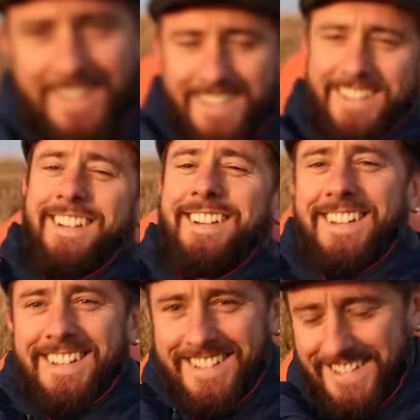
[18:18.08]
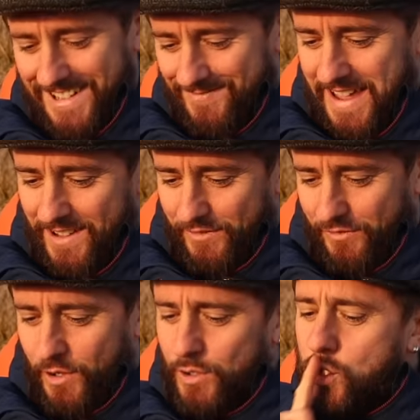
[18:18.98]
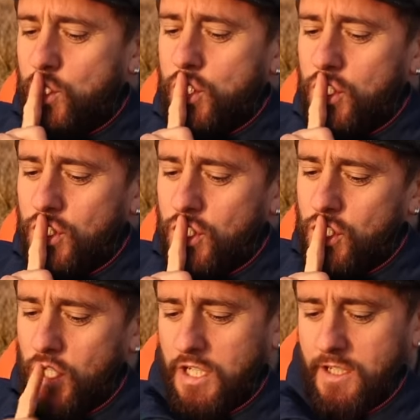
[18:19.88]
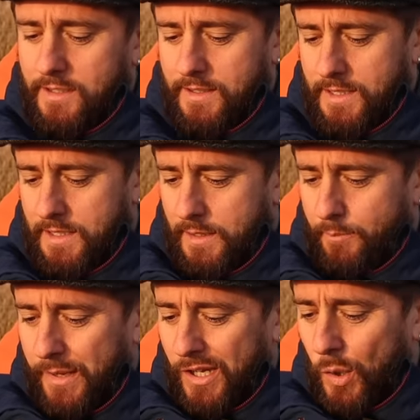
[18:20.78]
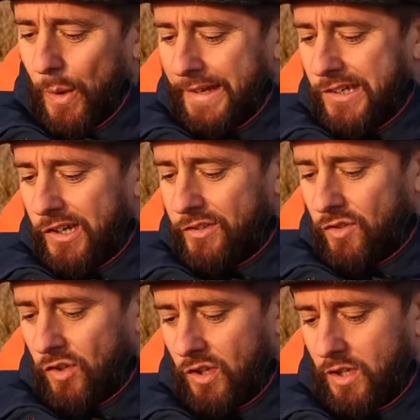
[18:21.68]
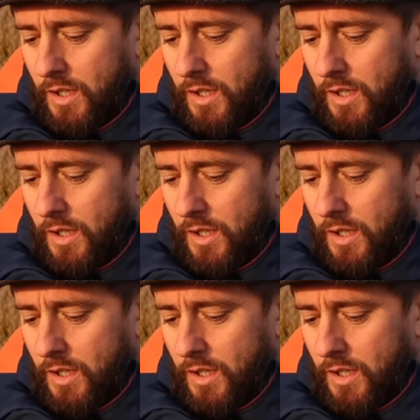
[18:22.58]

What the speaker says: is that me on front? Shh. Be quiet.